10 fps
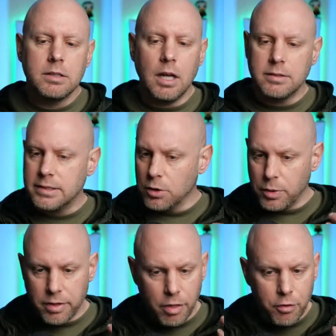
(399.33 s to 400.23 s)
Still
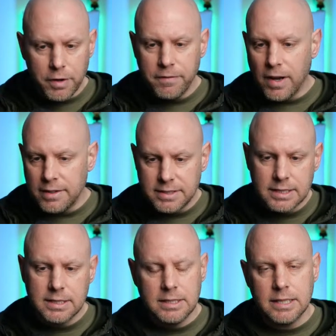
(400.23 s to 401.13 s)
with a
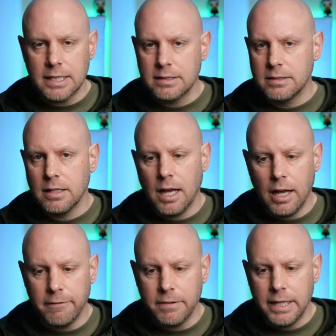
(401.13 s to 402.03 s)
3566
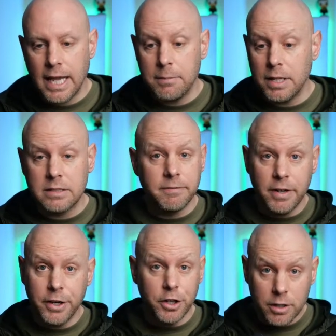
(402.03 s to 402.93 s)
fleet cap. That's
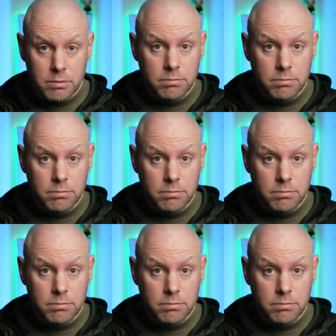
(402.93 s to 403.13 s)
very good.